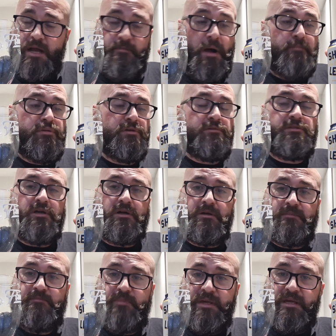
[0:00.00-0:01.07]

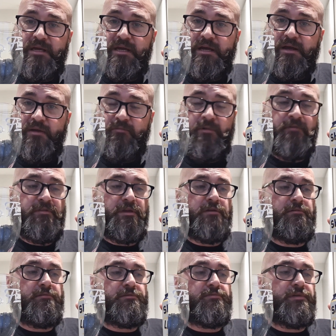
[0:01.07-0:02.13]
Brewdog beer
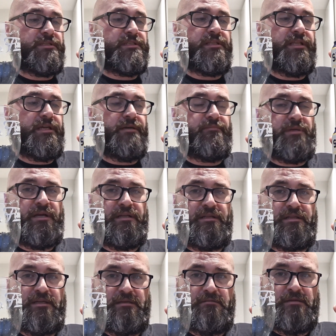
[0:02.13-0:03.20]
reviews recently, I'm kind of
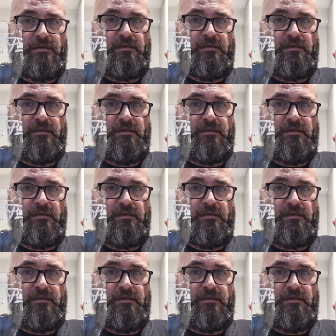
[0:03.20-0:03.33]
like,